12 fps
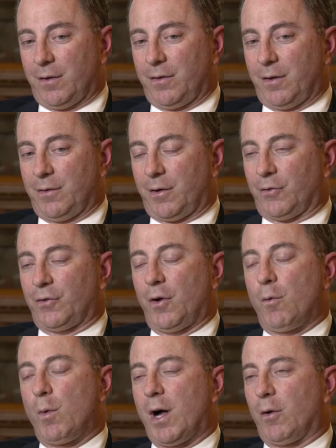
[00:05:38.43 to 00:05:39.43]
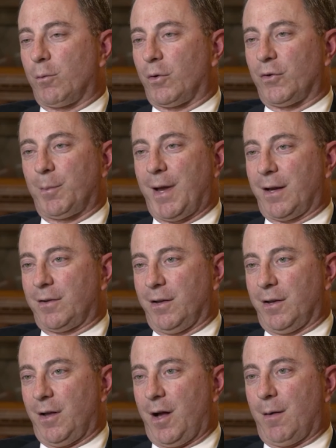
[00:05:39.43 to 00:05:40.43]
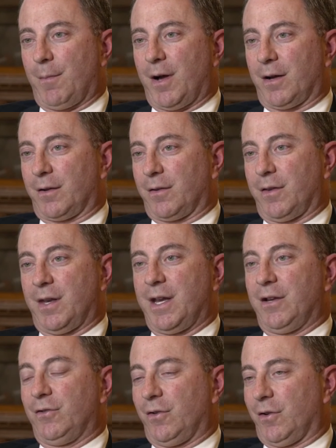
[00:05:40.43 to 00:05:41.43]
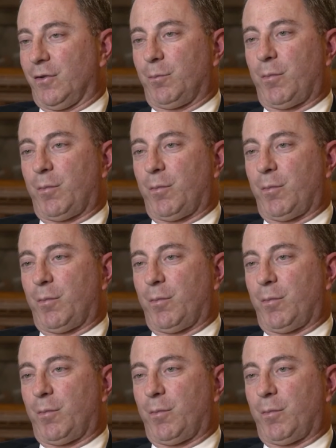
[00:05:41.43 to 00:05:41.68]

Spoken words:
They're so well respected among the nation's